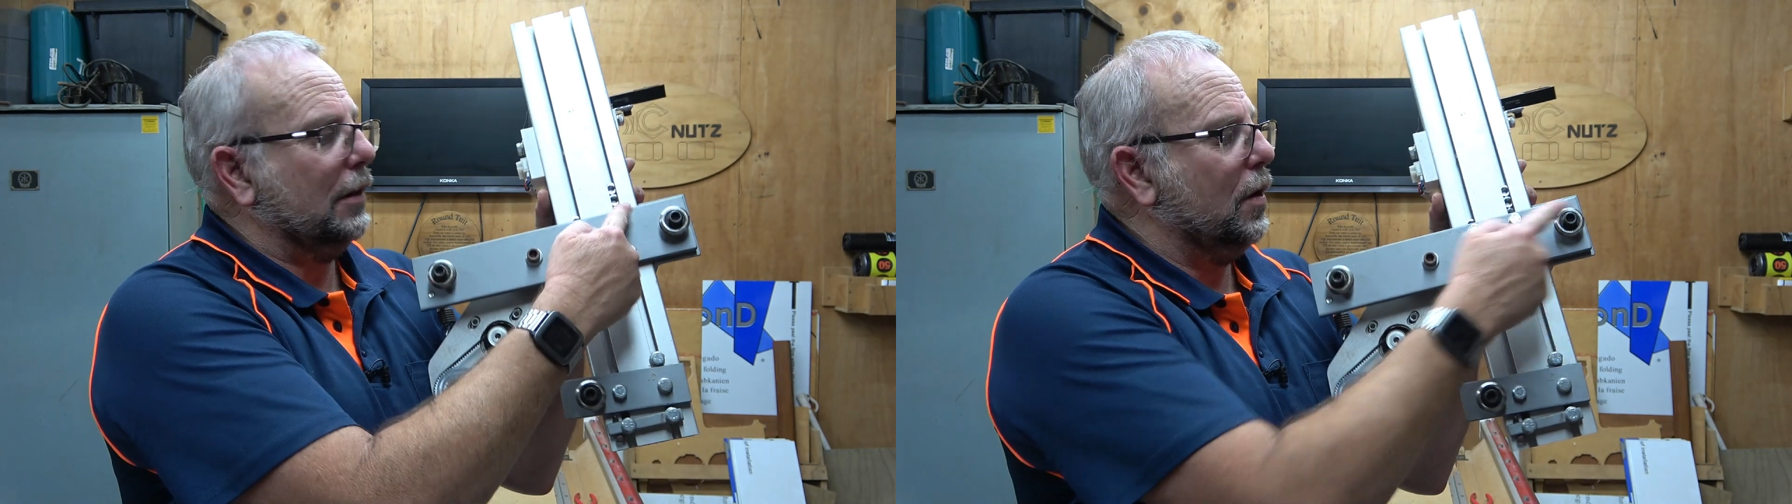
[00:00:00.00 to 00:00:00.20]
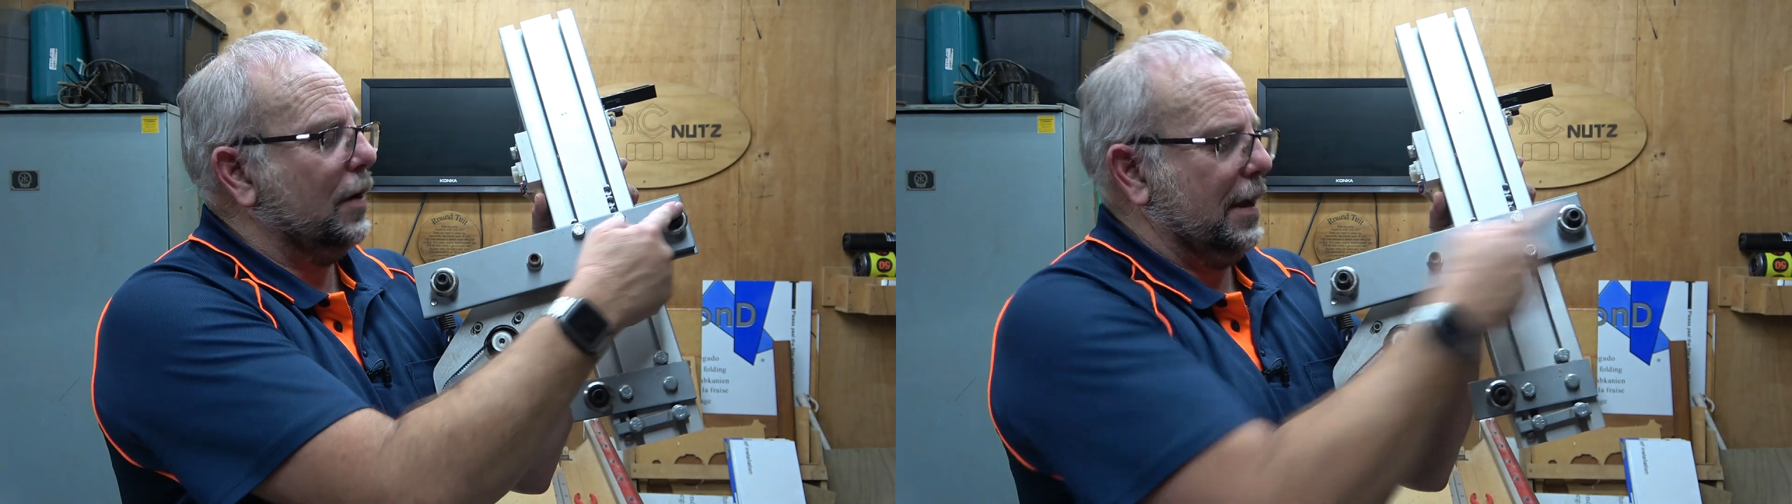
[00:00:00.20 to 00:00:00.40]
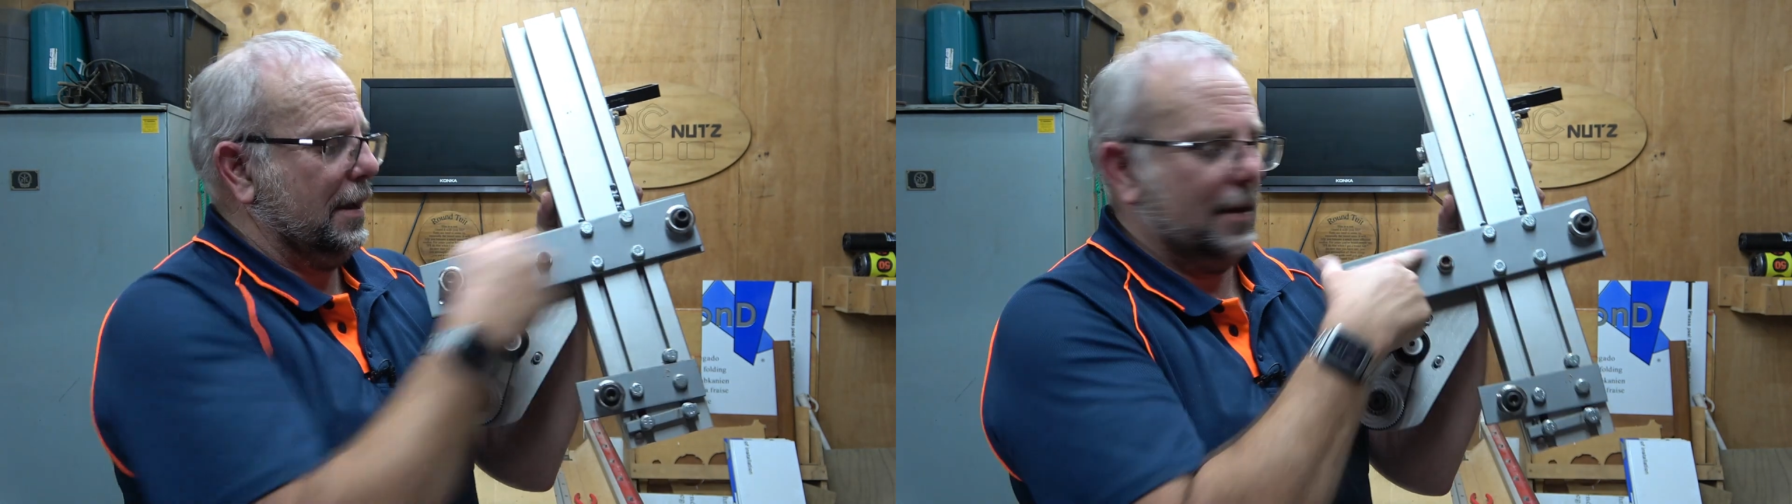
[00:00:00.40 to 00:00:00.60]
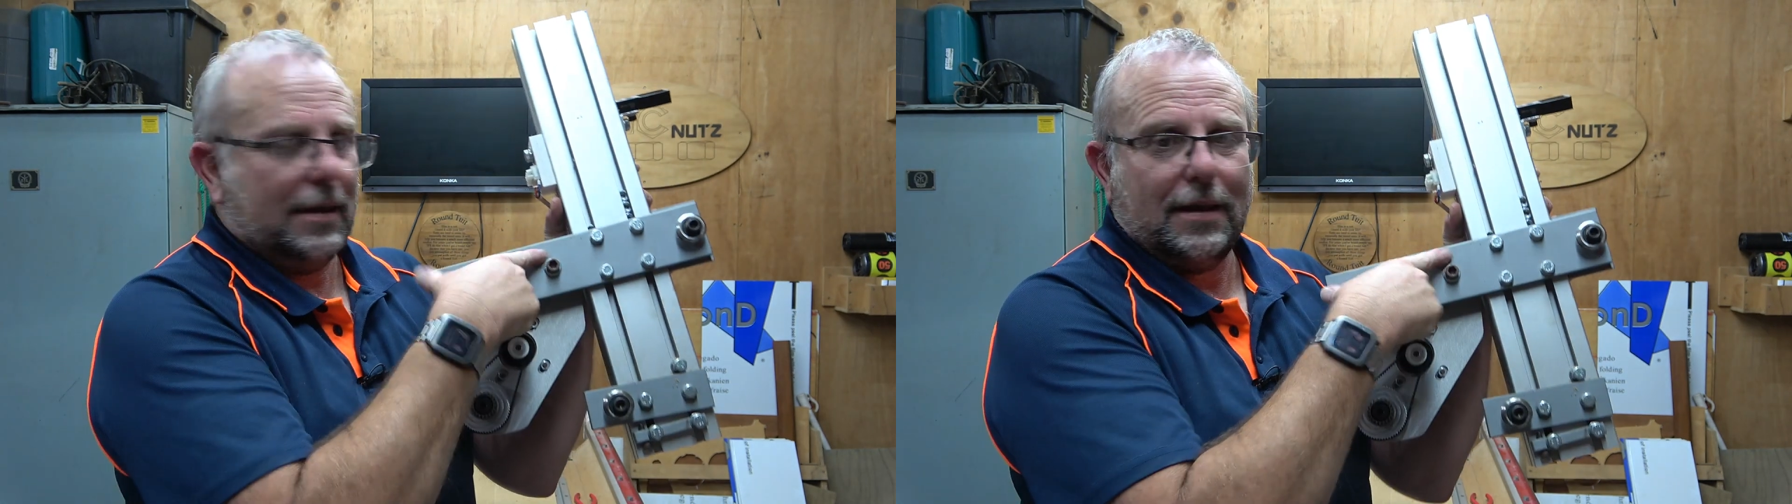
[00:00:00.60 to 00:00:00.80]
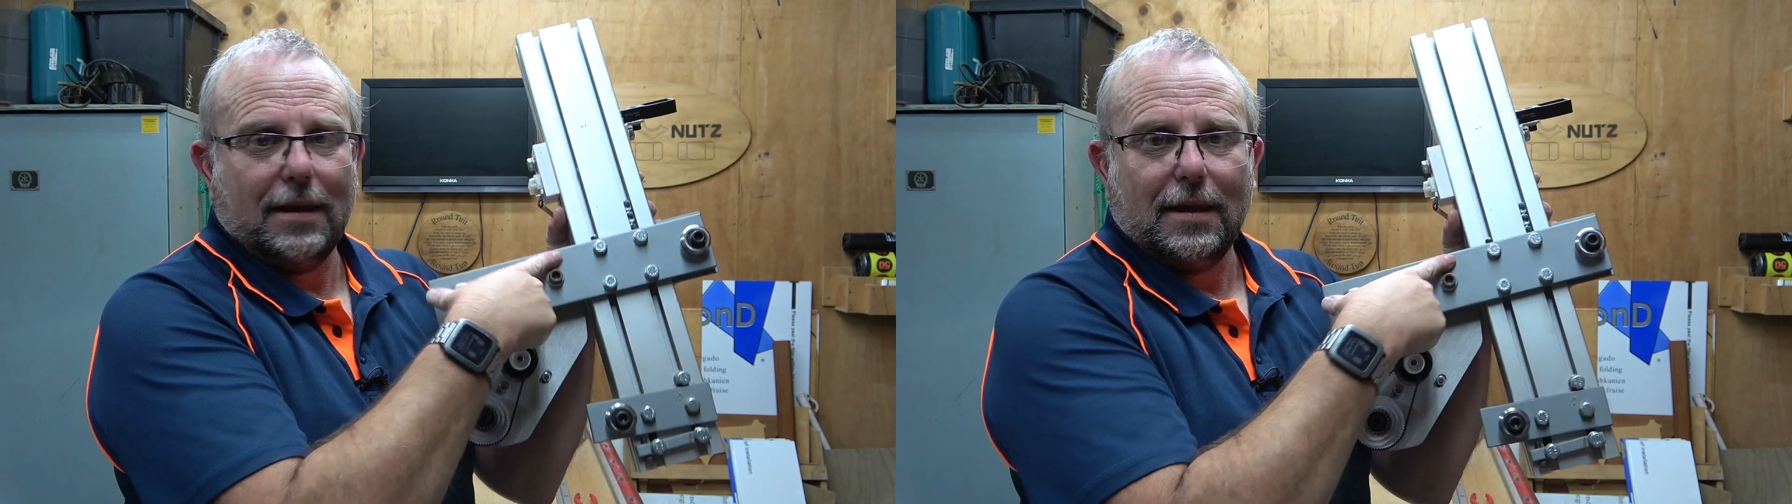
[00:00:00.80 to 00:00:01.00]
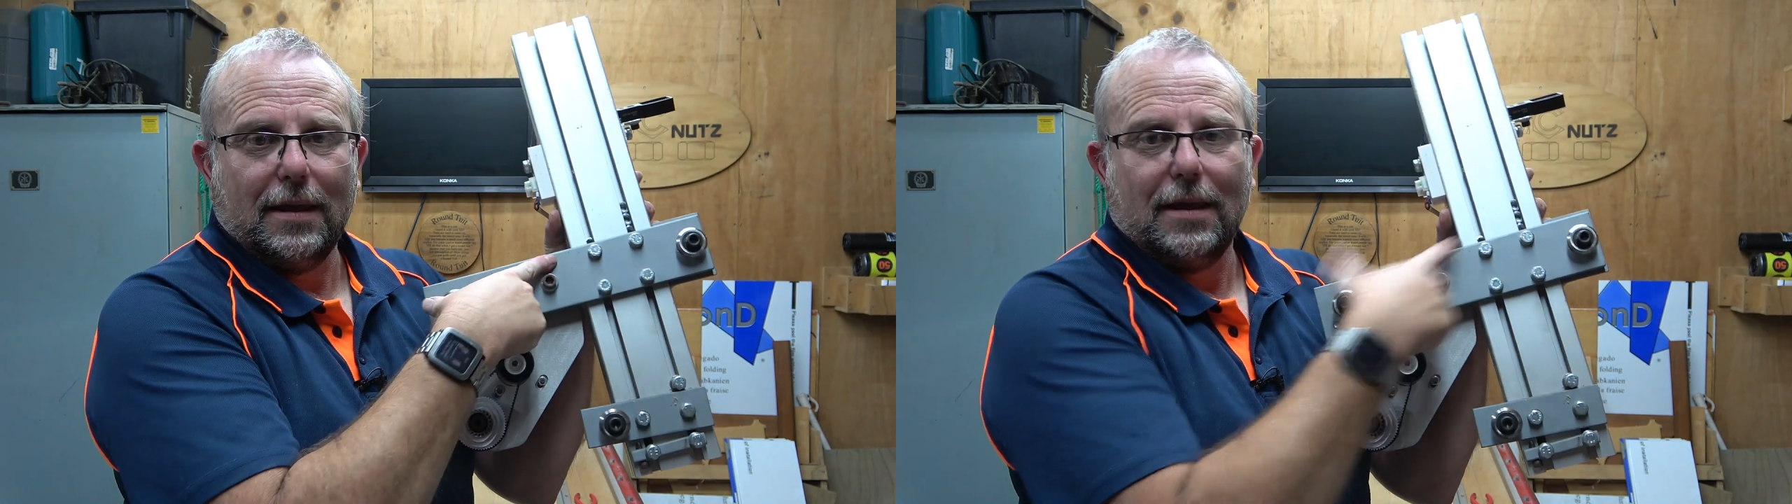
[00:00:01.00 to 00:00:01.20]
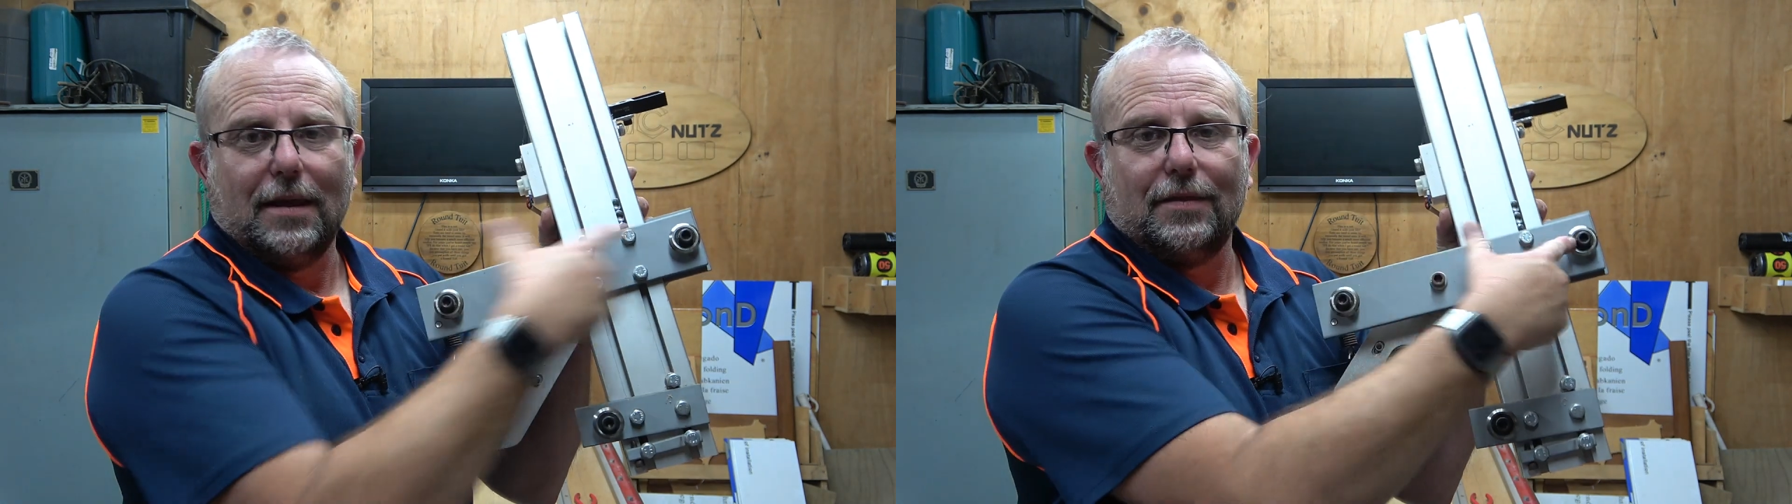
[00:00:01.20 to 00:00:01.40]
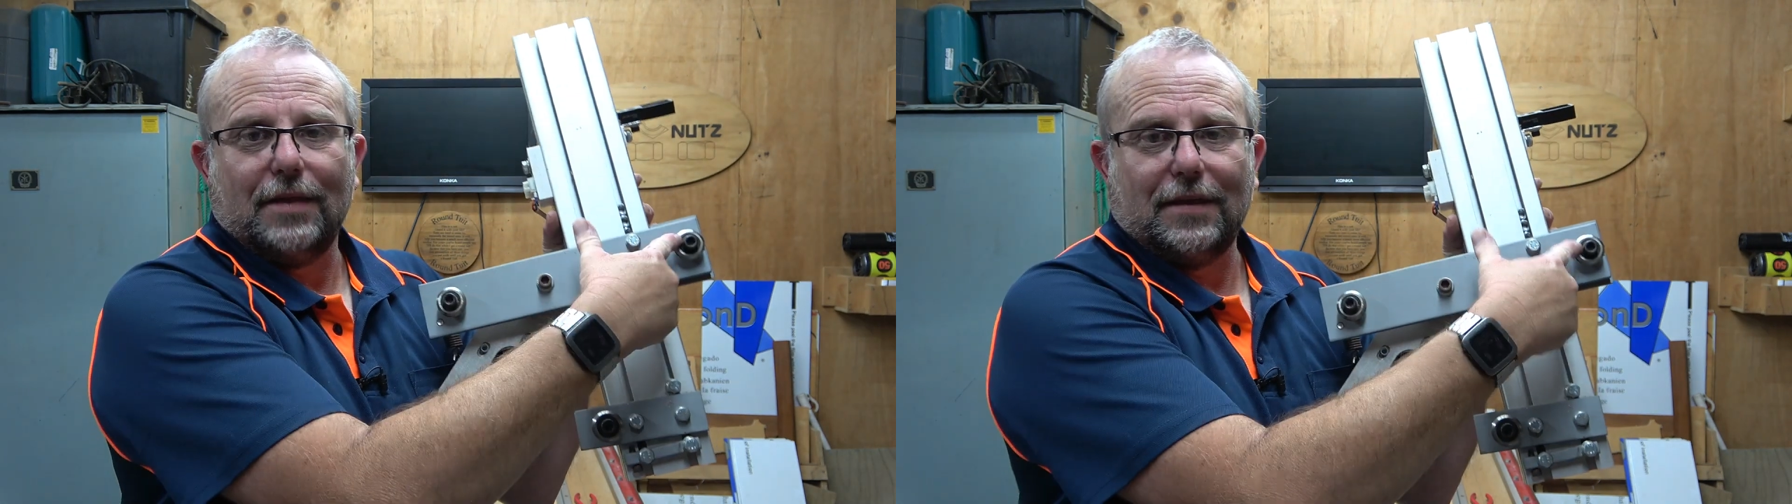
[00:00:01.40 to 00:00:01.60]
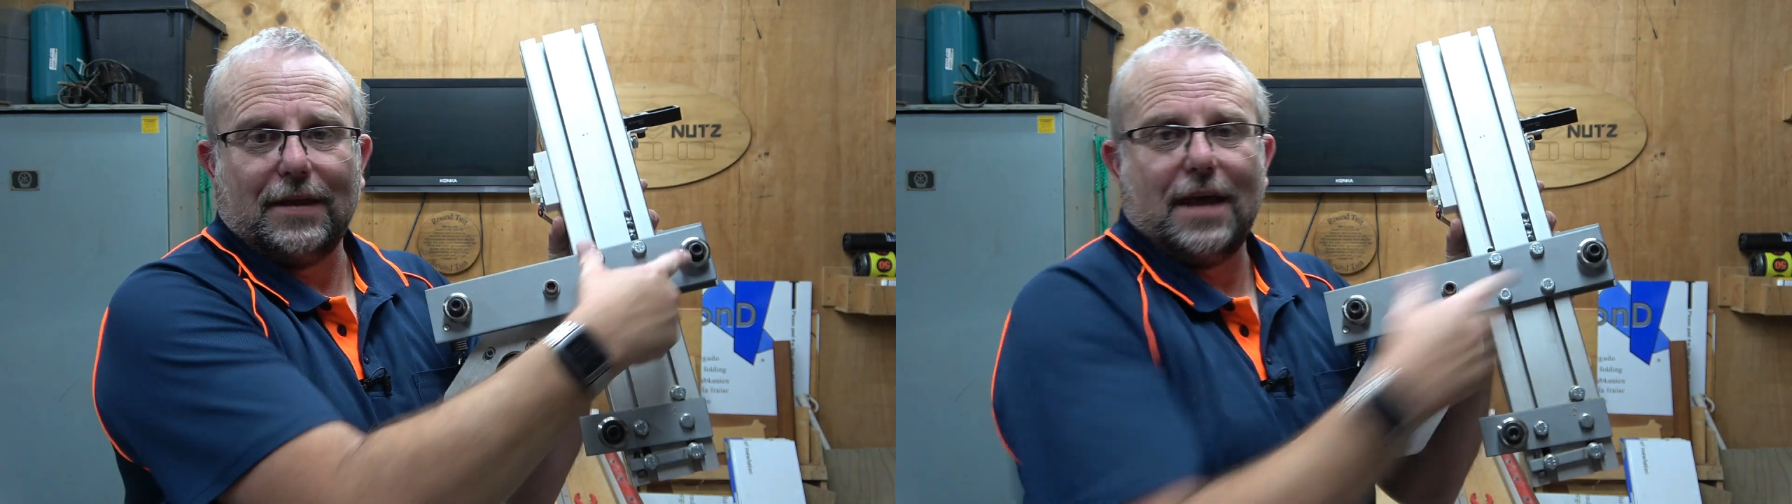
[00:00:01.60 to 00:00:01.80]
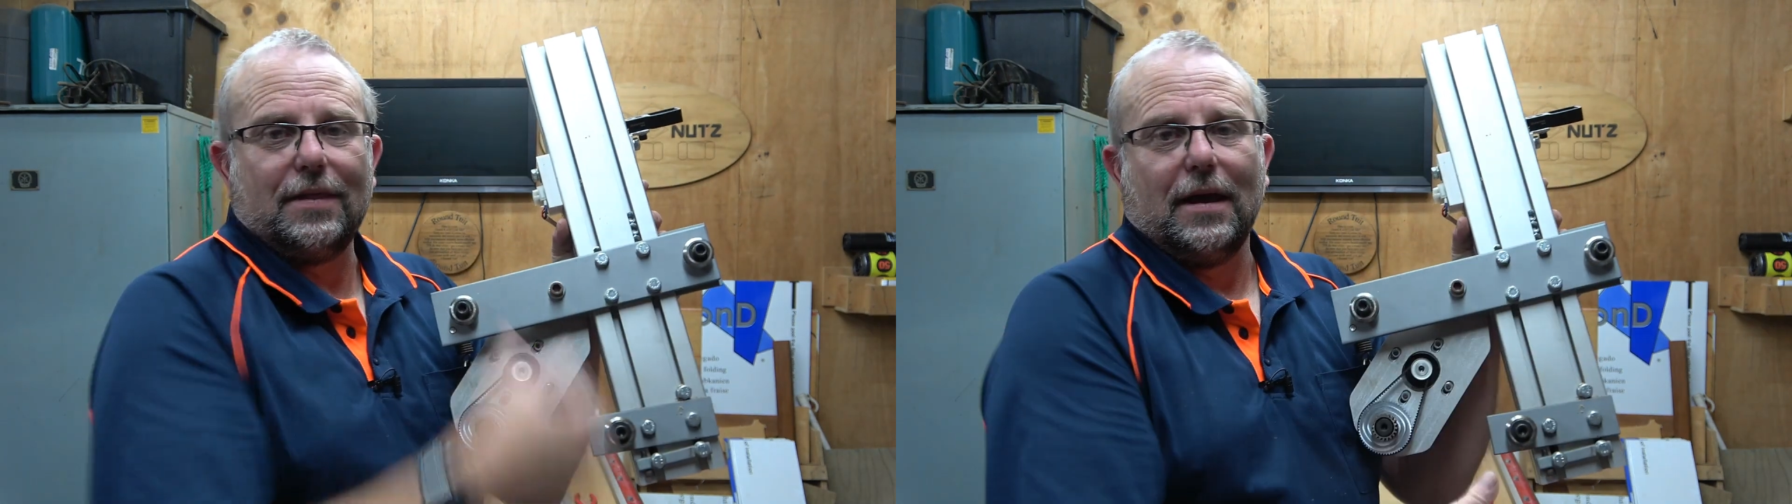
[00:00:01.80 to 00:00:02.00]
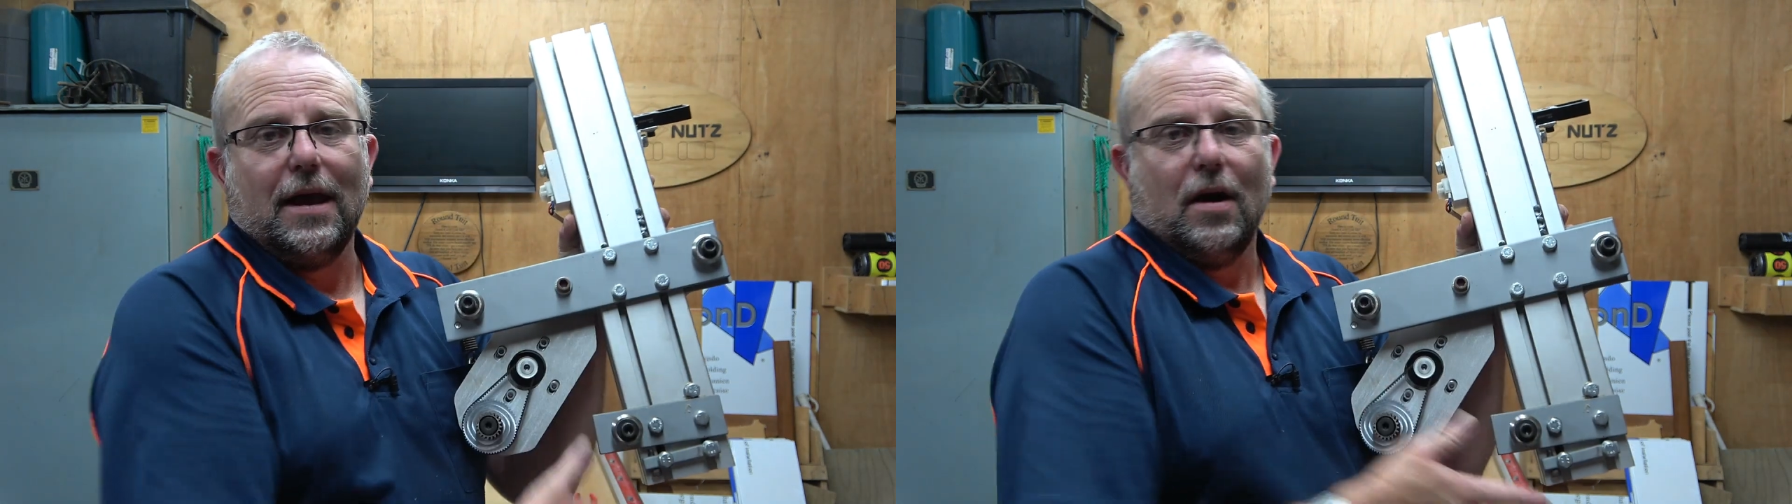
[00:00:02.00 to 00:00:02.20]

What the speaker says: longer than the other.